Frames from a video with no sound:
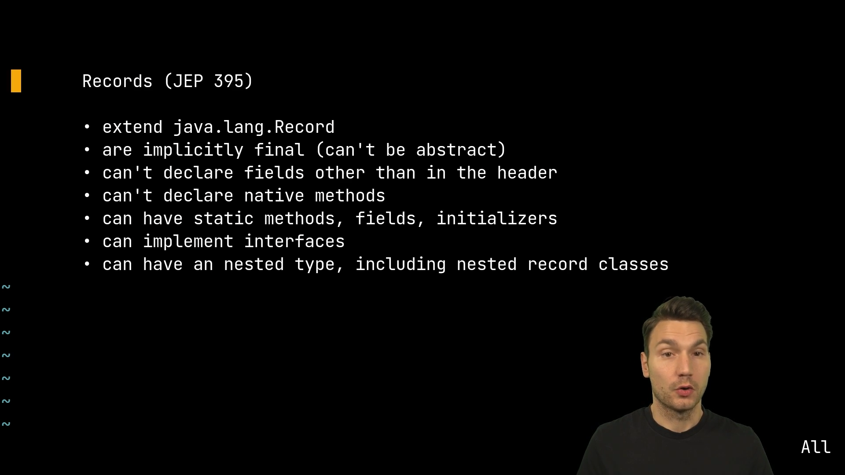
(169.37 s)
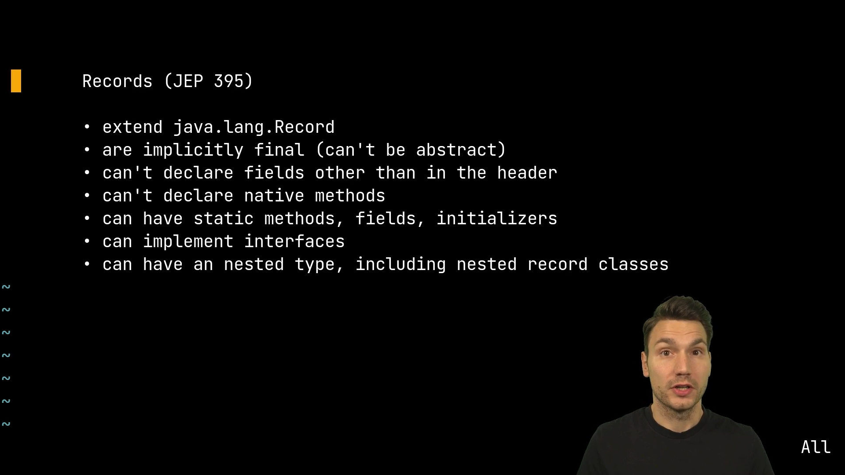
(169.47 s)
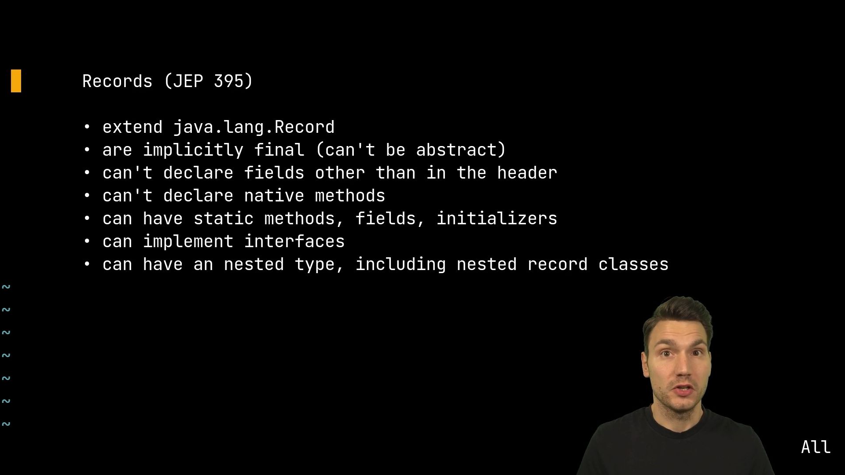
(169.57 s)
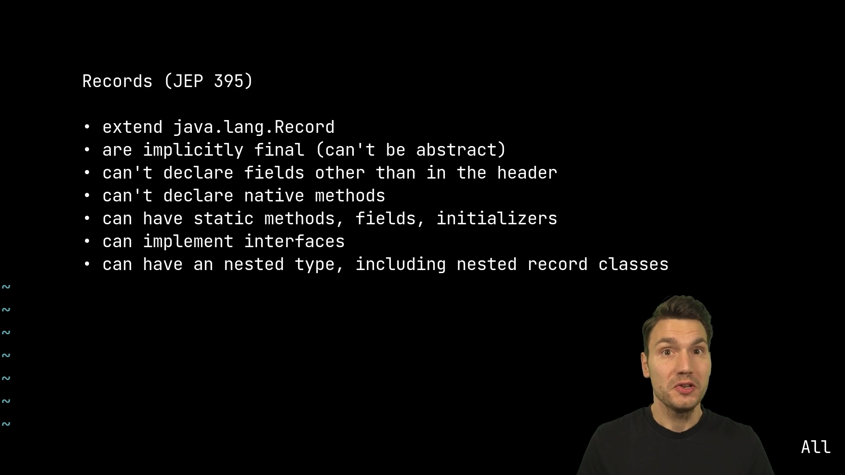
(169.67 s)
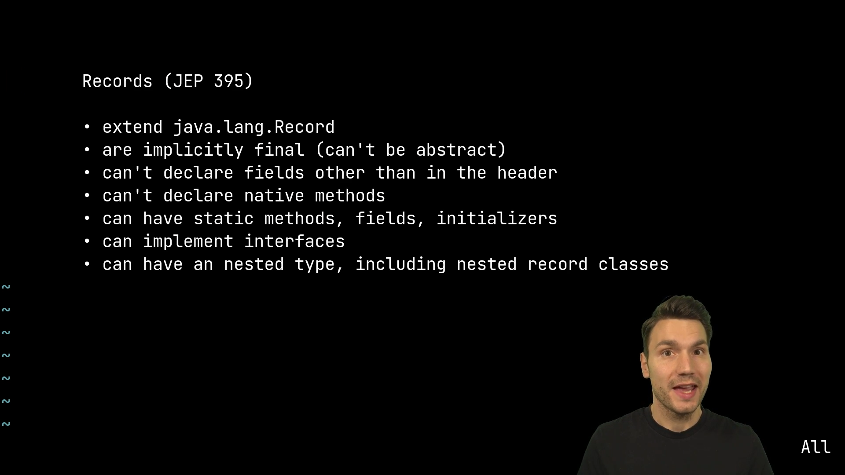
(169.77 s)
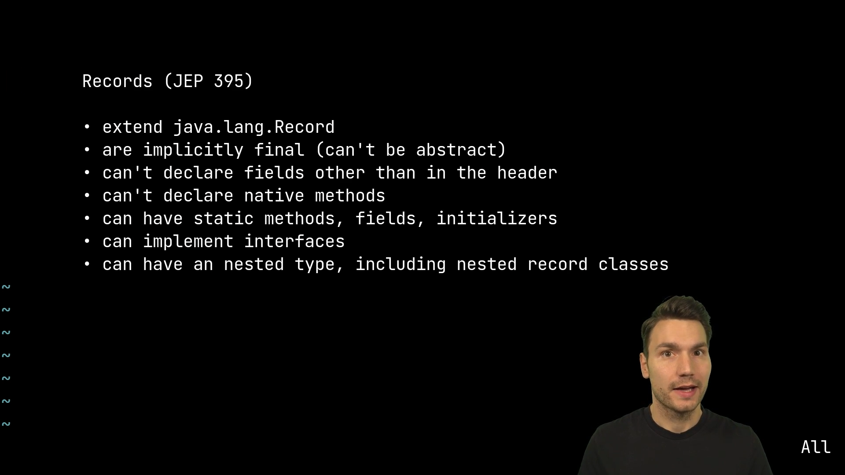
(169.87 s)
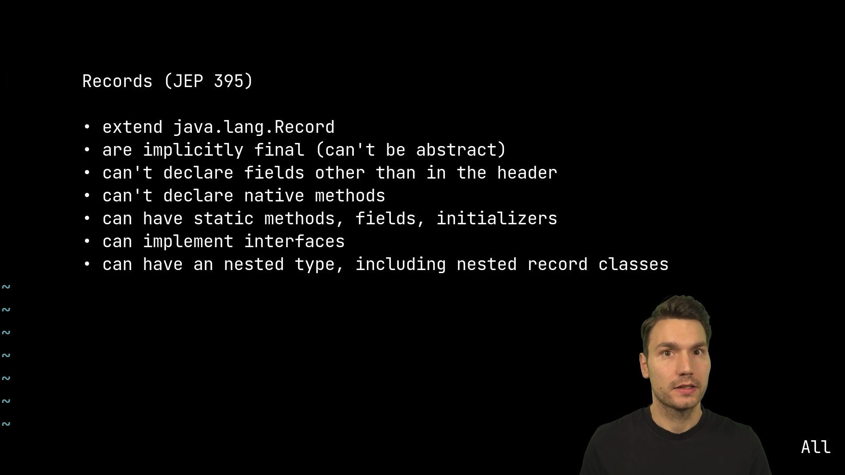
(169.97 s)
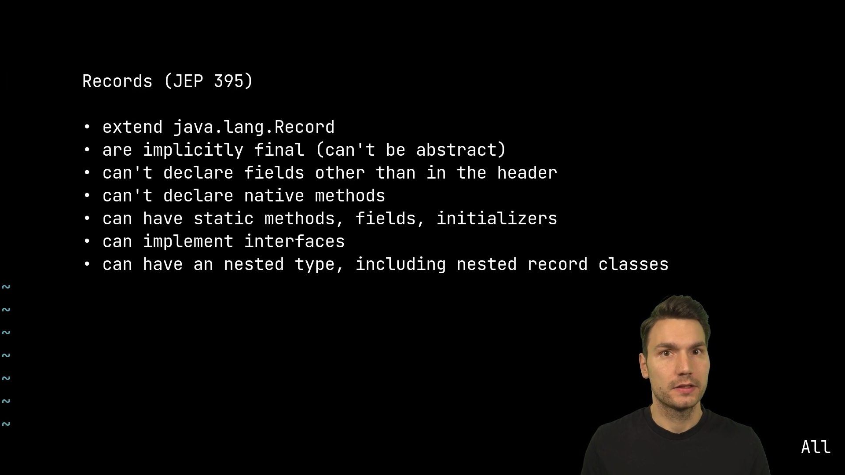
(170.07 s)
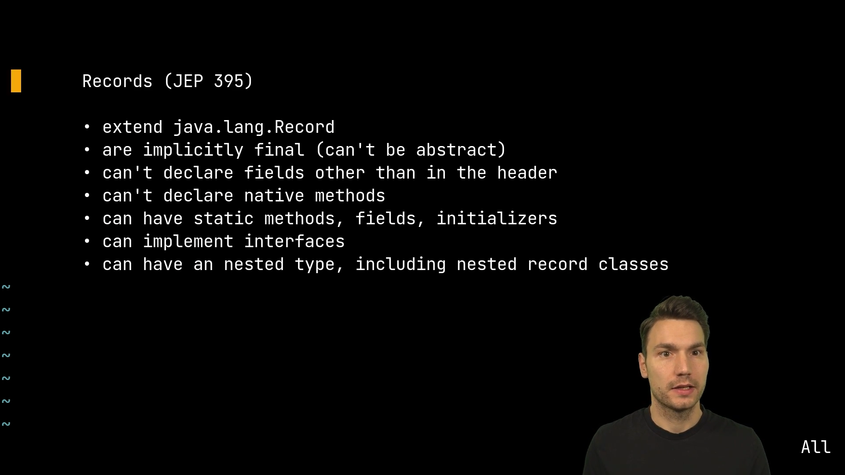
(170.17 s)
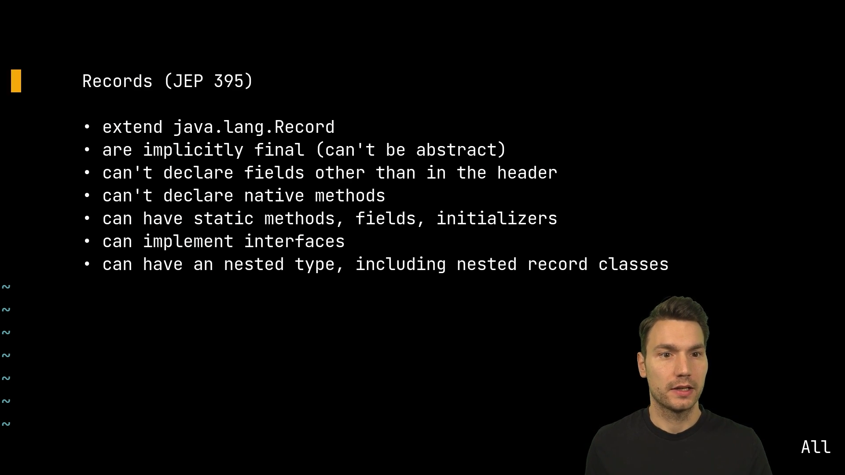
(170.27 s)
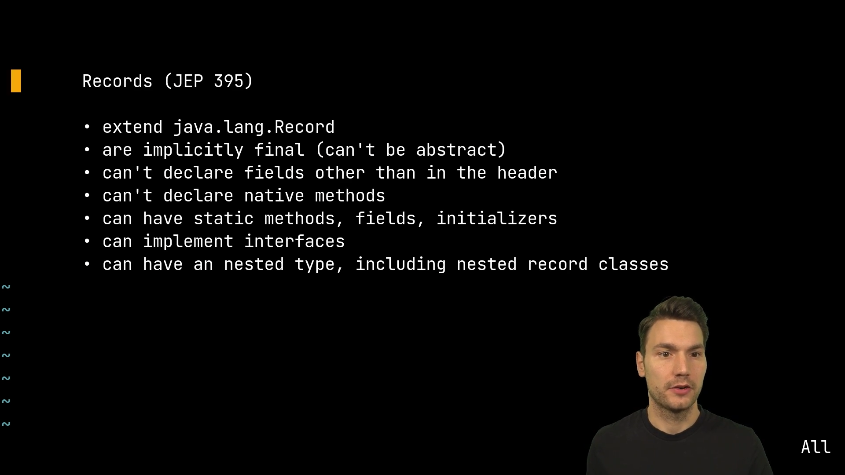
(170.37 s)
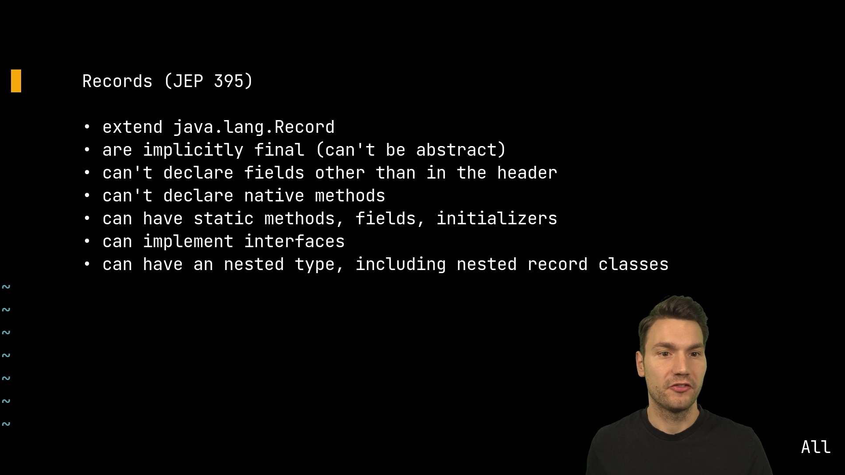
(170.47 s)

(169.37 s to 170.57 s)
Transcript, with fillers: or you can't declare